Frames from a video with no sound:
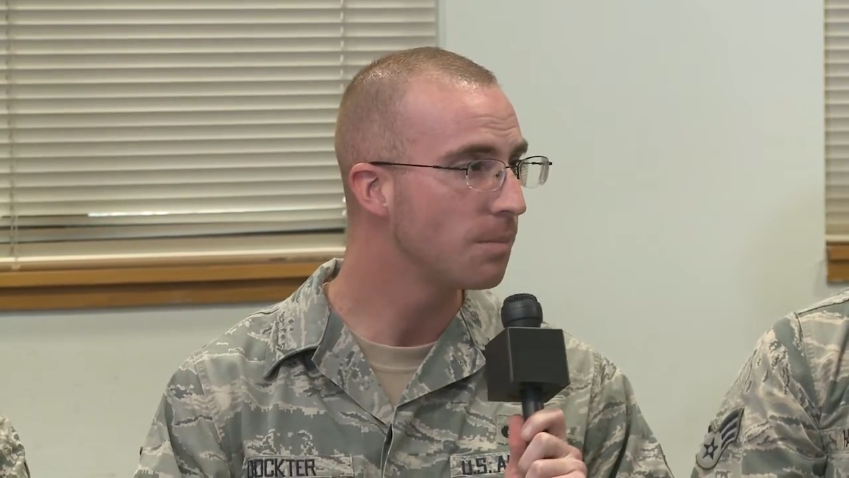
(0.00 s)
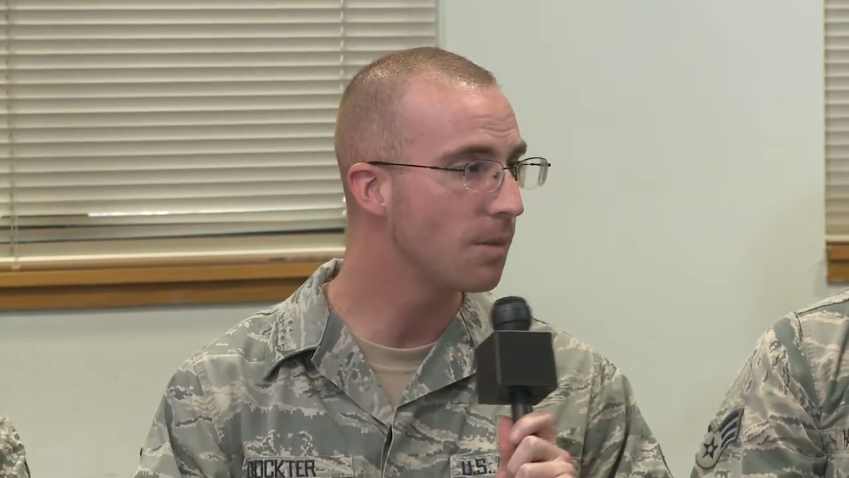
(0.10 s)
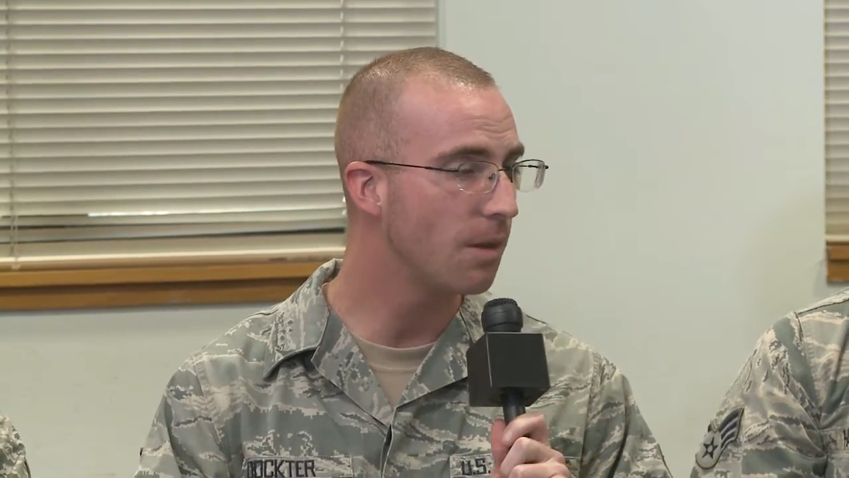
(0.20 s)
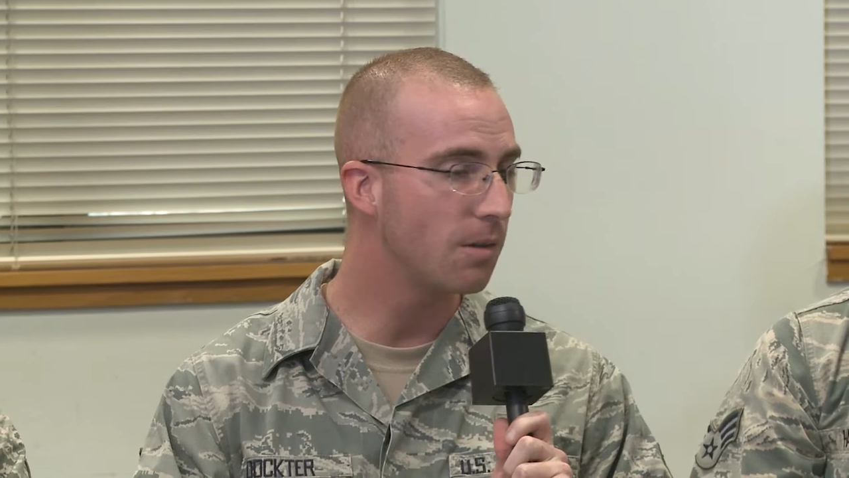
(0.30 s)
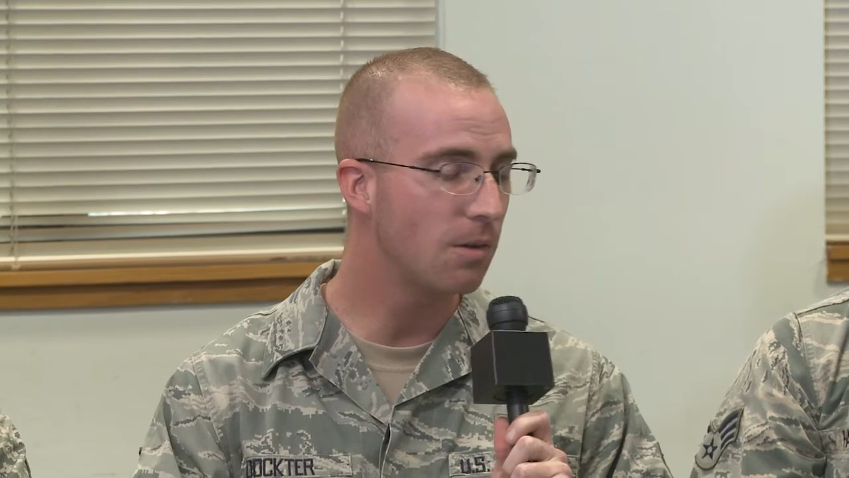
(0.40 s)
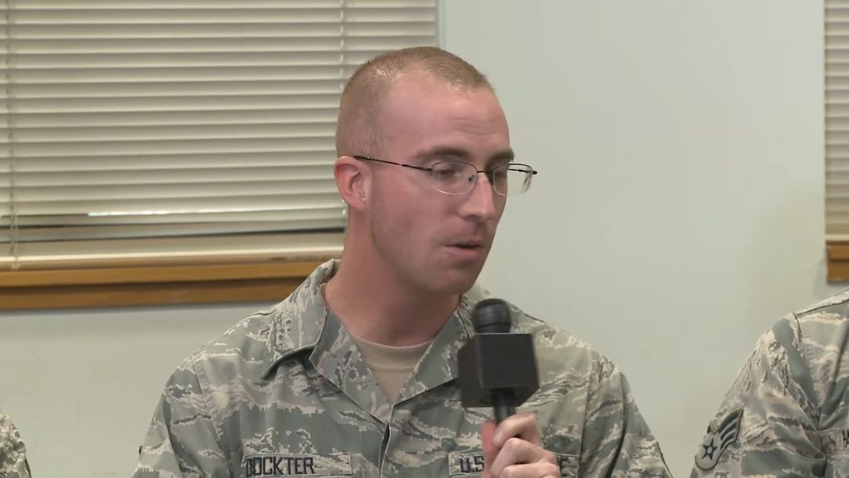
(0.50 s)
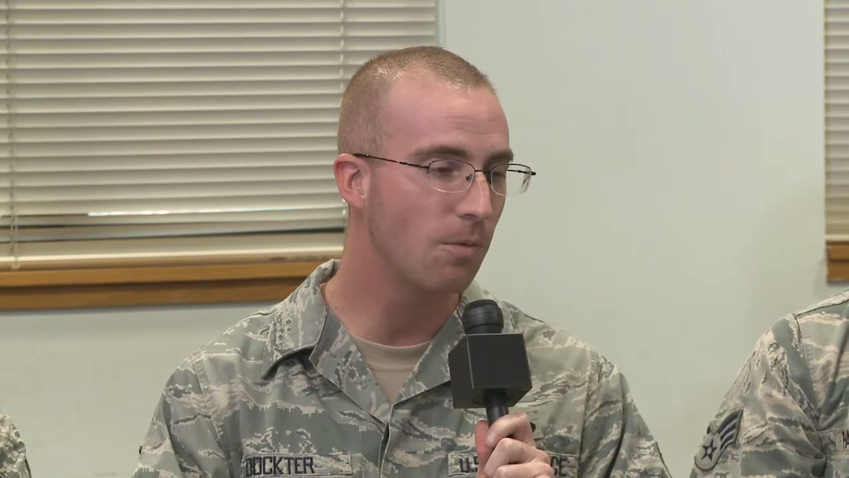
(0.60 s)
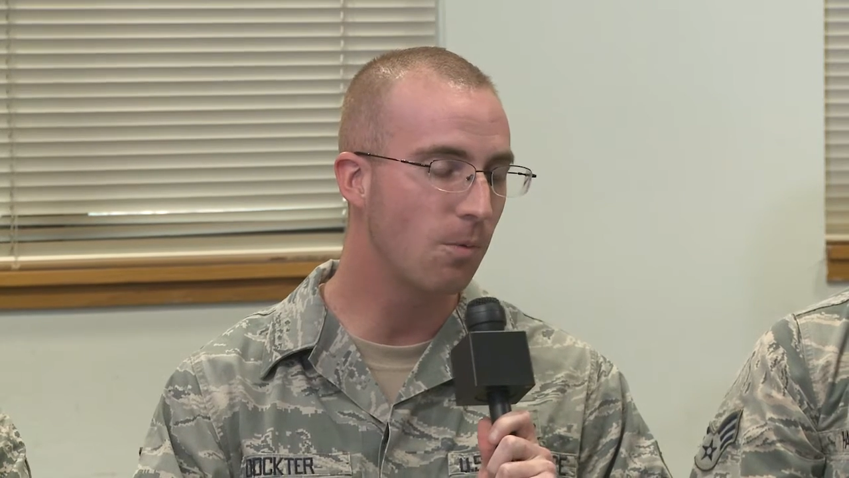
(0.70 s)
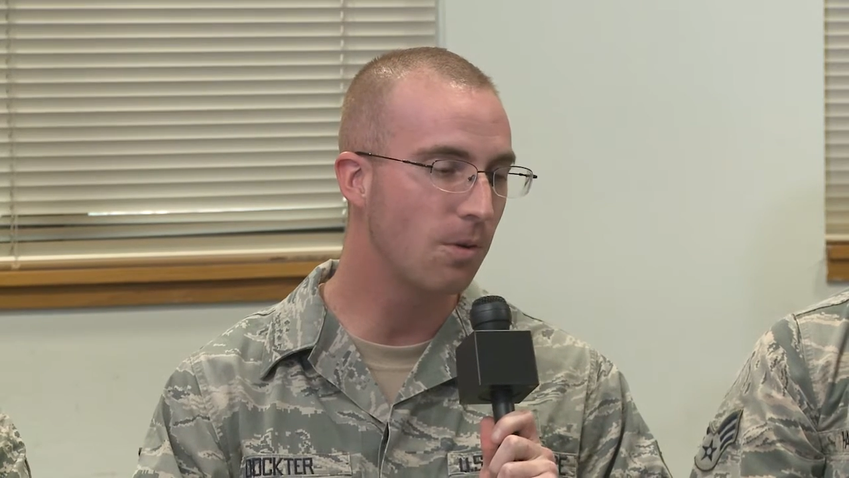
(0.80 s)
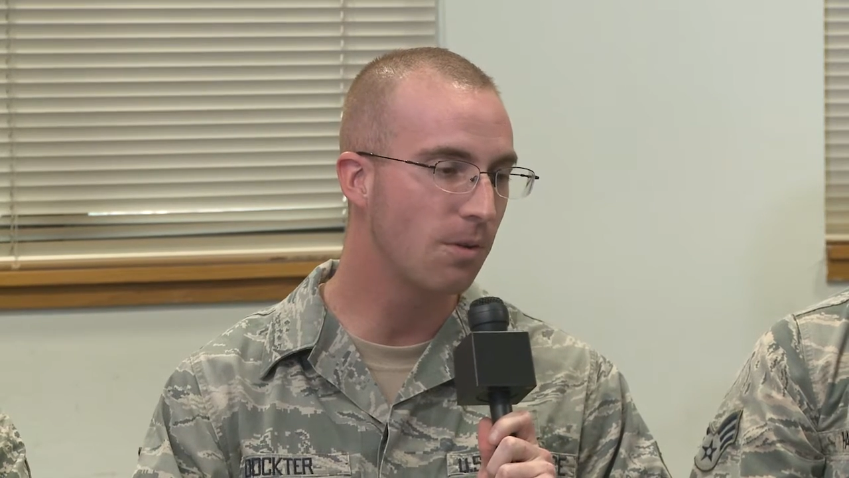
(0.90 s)
9th Security
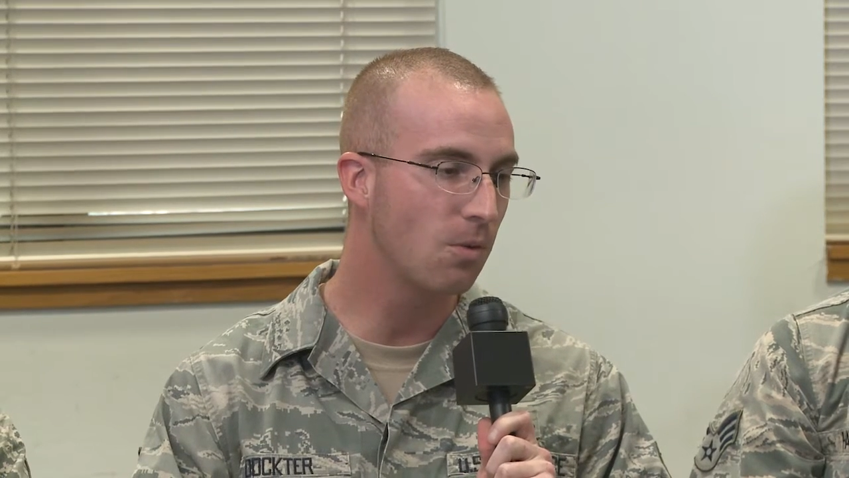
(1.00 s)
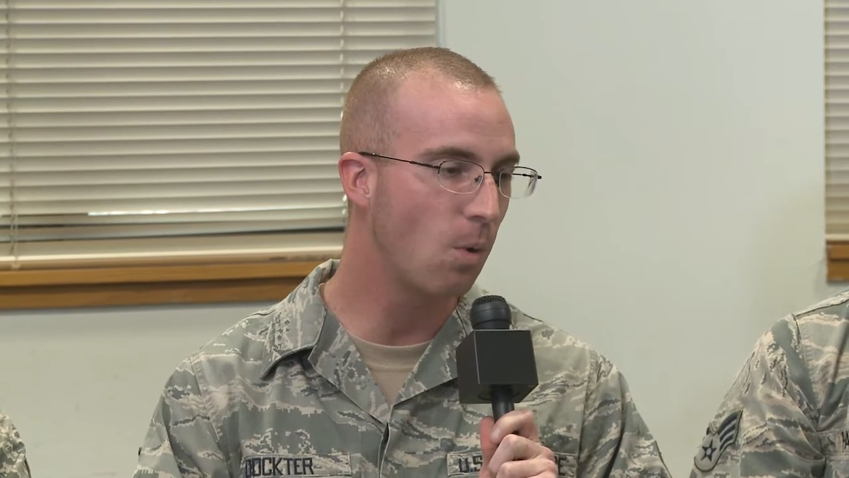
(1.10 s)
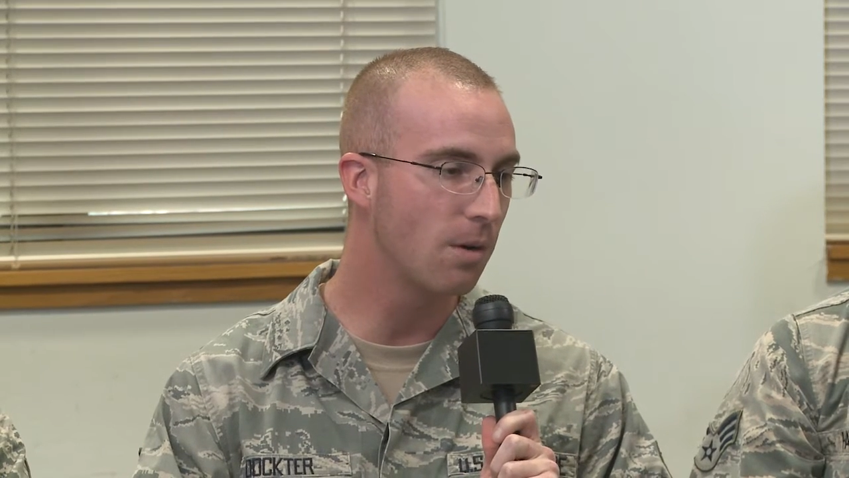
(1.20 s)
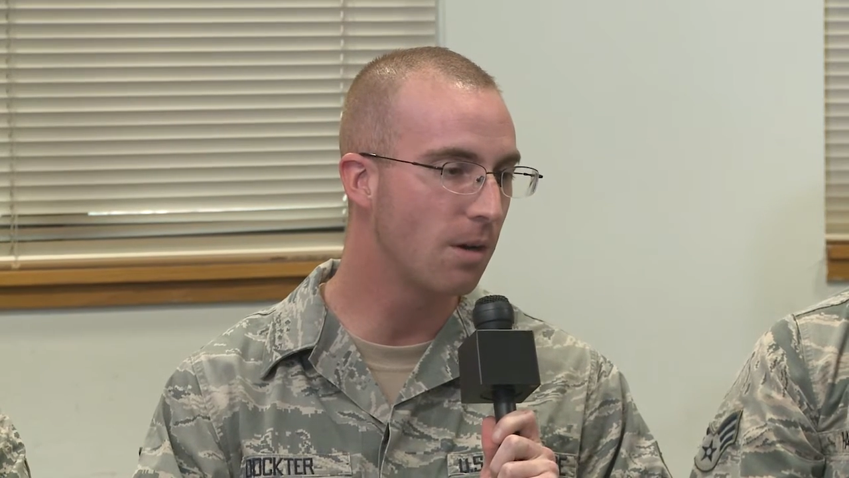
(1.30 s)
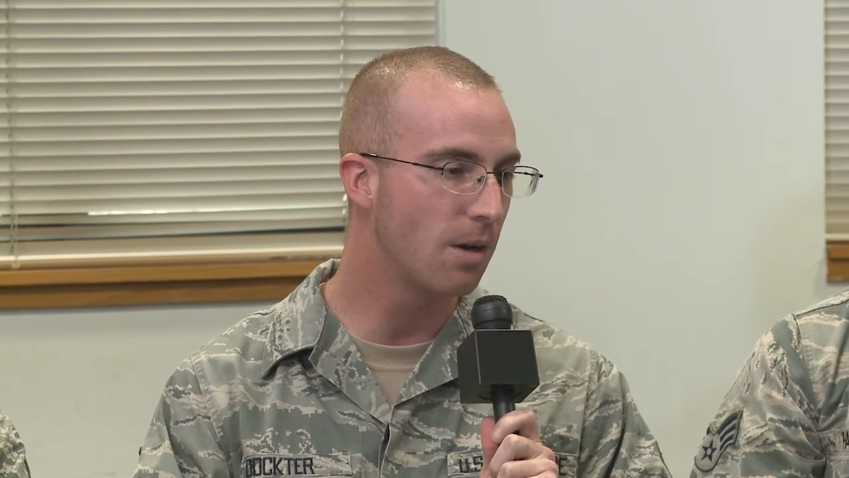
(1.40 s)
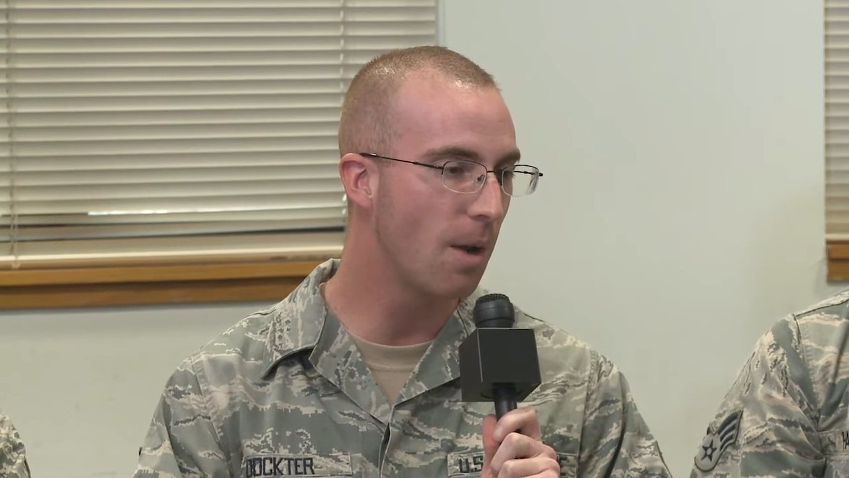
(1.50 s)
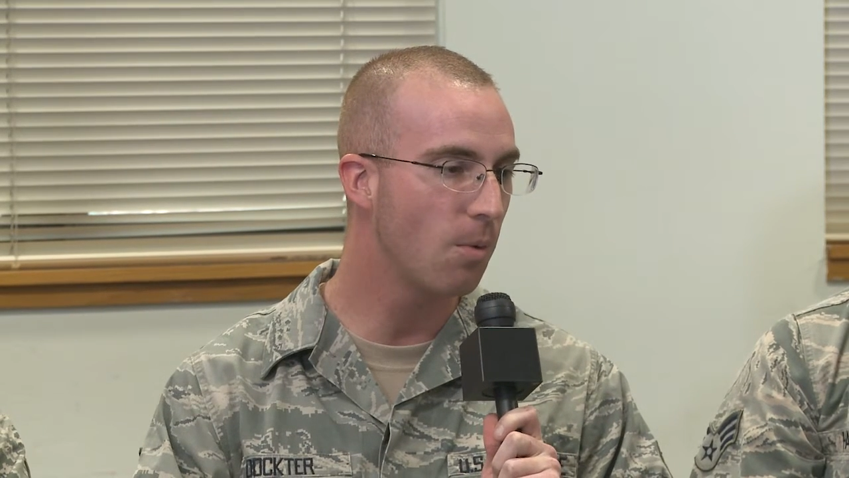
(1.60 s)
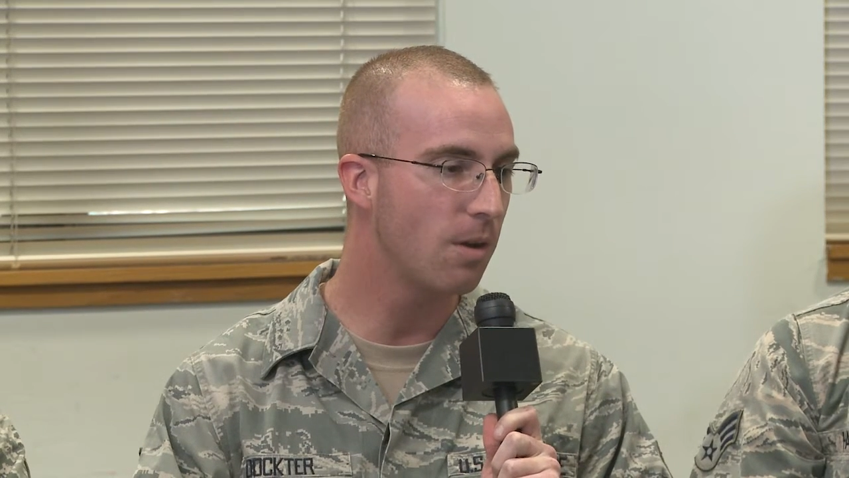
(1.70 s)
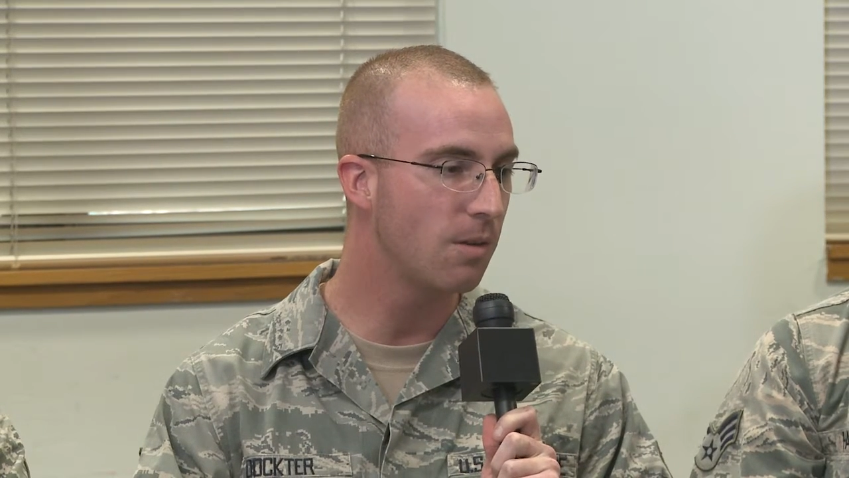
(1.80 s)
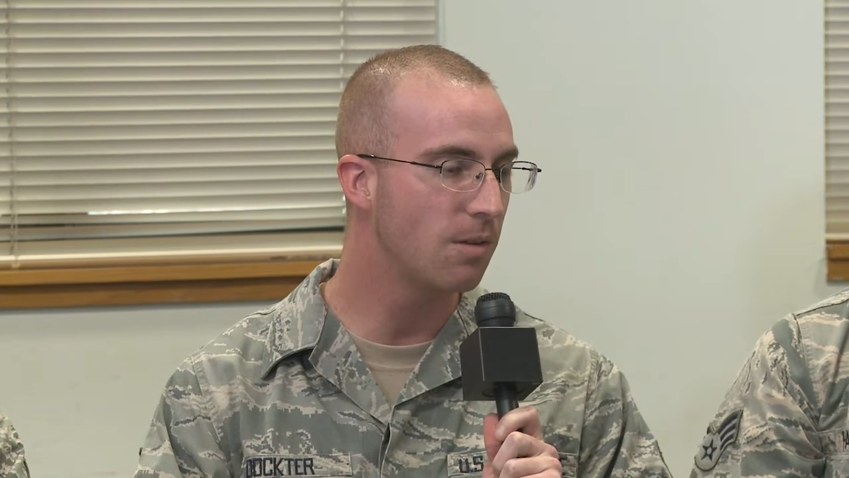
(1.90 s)
Forces Squadron, and I
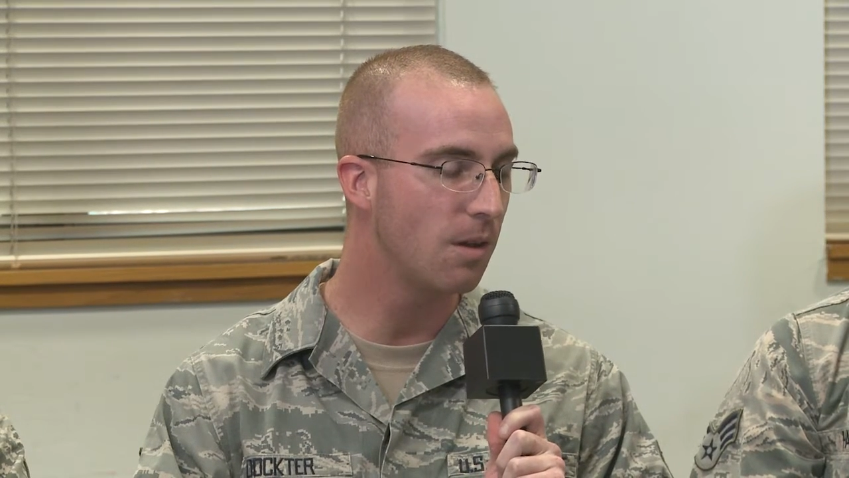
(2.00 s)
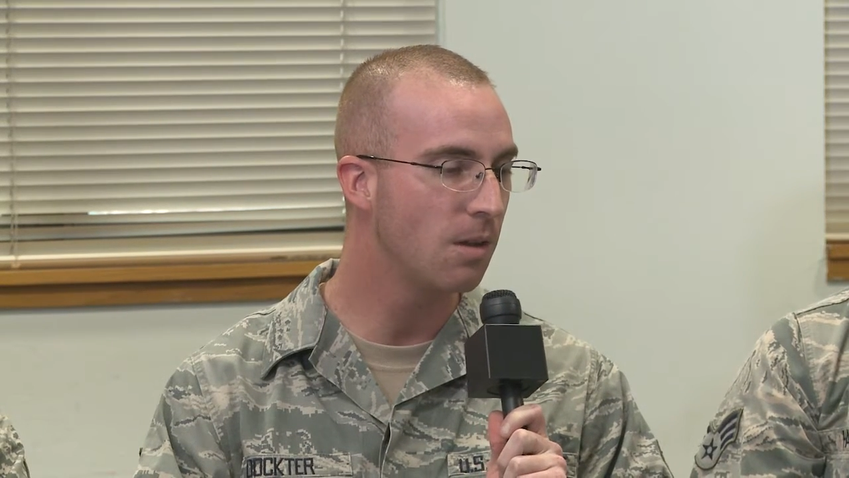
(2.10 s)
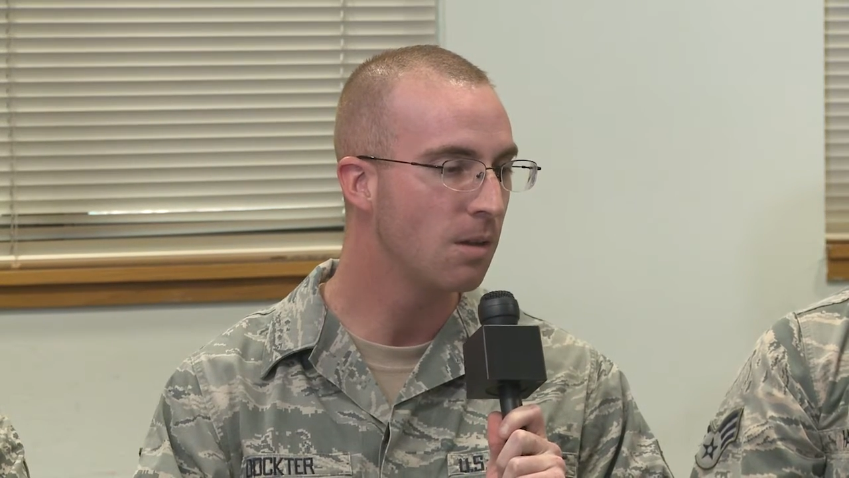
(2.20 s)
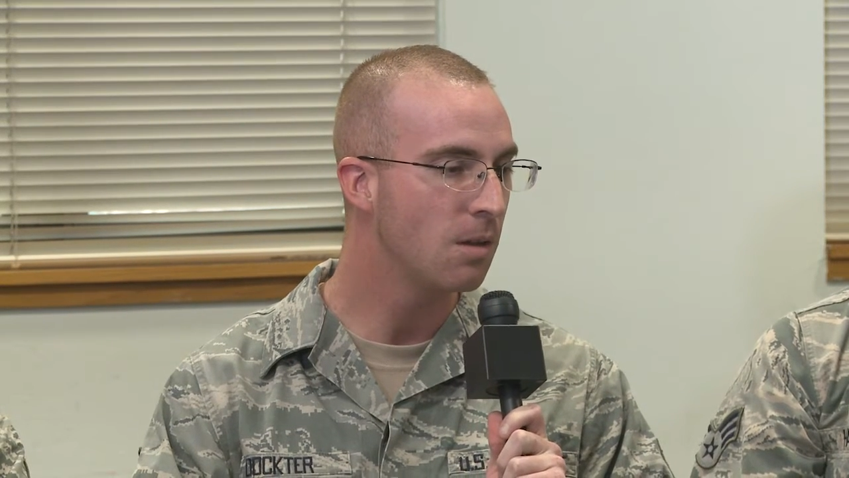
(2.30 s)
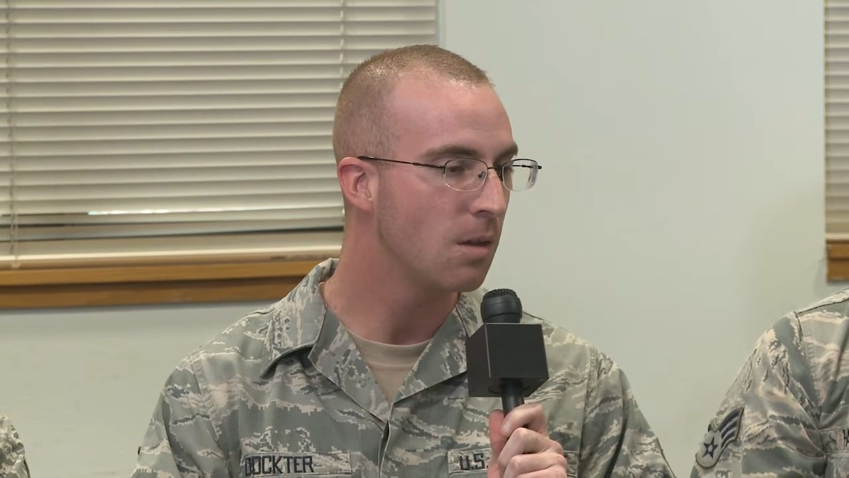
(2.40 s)
wanted to see